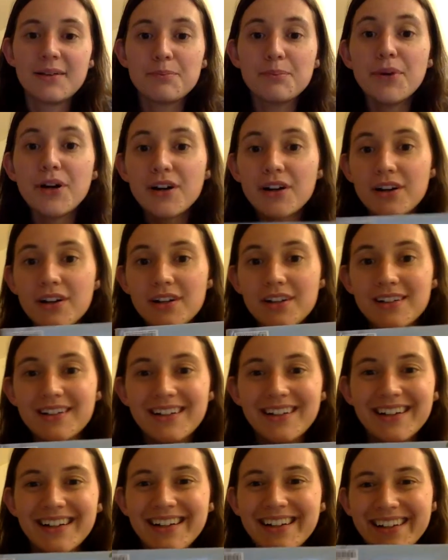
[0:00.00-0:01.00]
book.
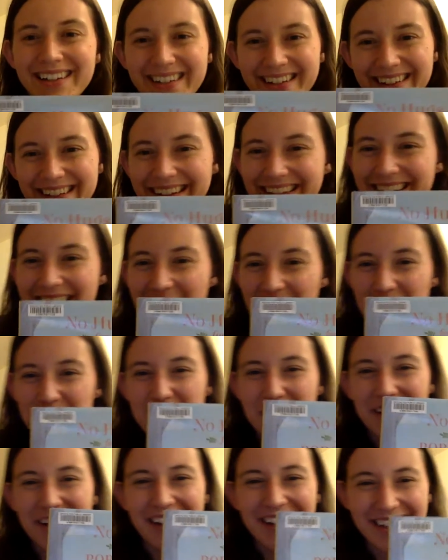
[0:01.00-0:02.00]
Another
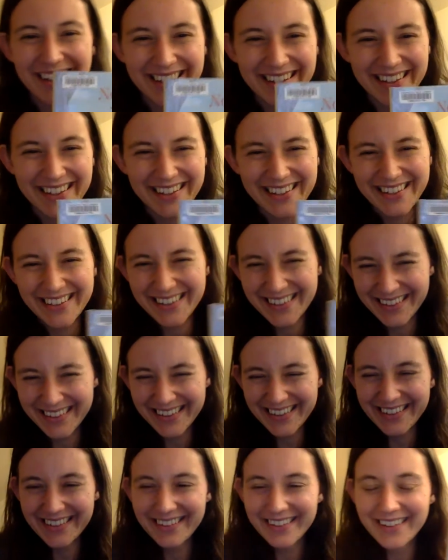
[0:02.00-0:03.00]
book.
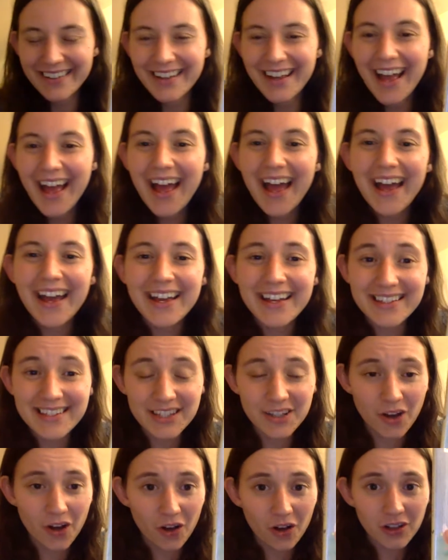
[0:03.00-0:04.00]

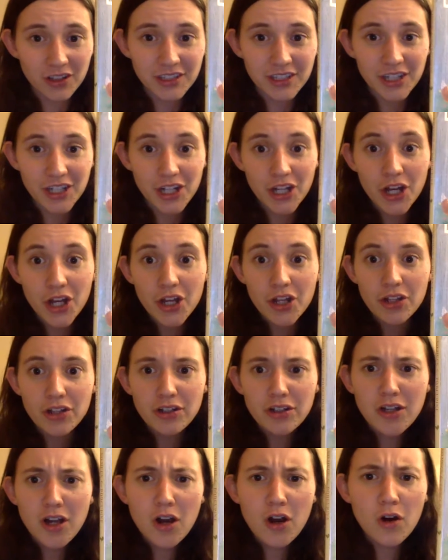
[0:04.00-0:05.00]
It's called
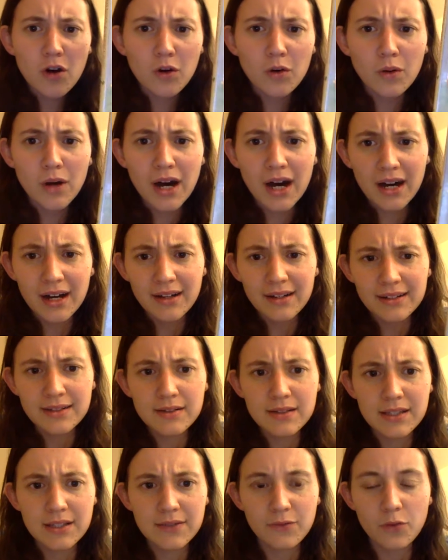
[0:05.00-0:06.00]
No
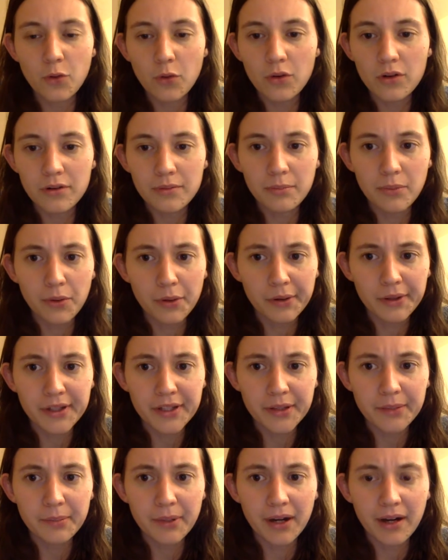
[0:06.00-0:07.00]
Hugs for
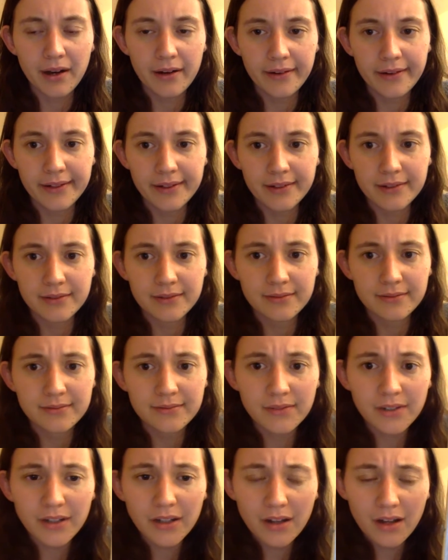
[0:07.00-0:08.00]
Porcupine.
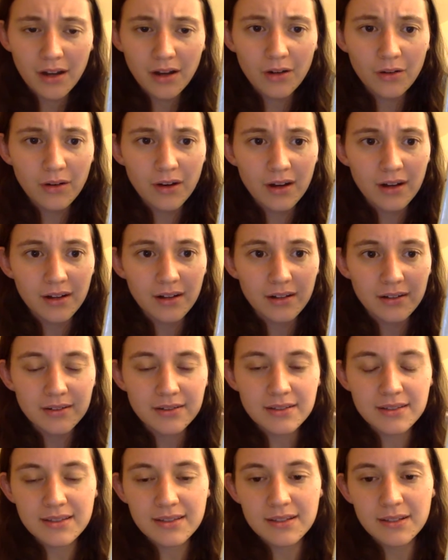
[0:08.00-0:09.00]
No
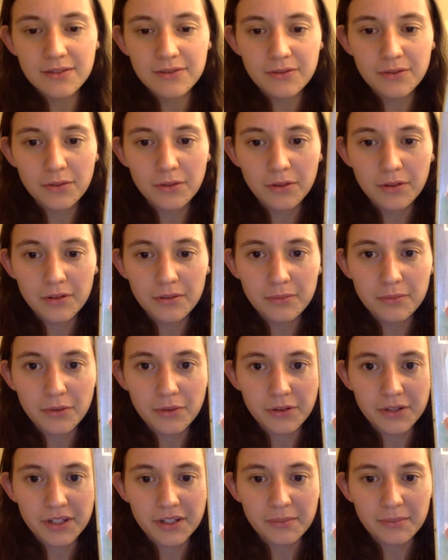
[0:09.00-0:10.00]
Hugs for
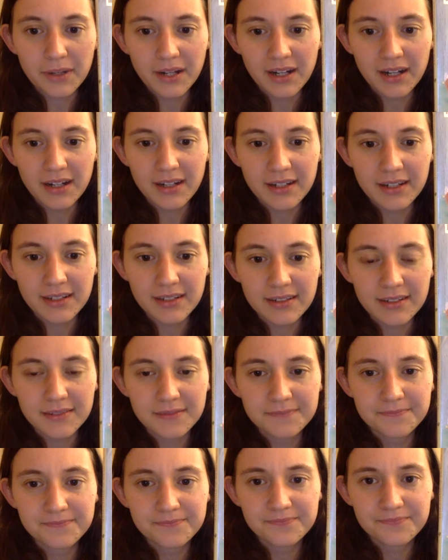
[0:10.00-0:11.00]
Porcupine.
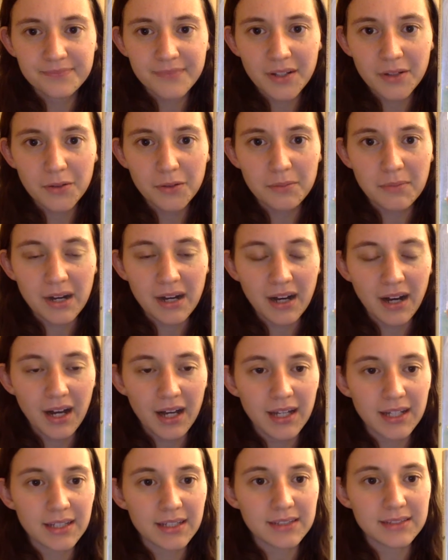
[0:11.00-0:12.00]
Oh
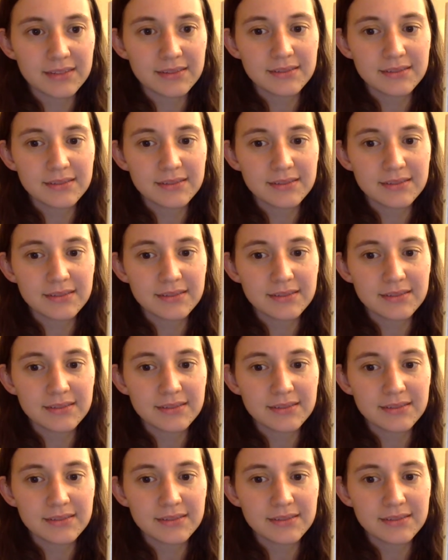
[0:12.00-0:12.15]
my.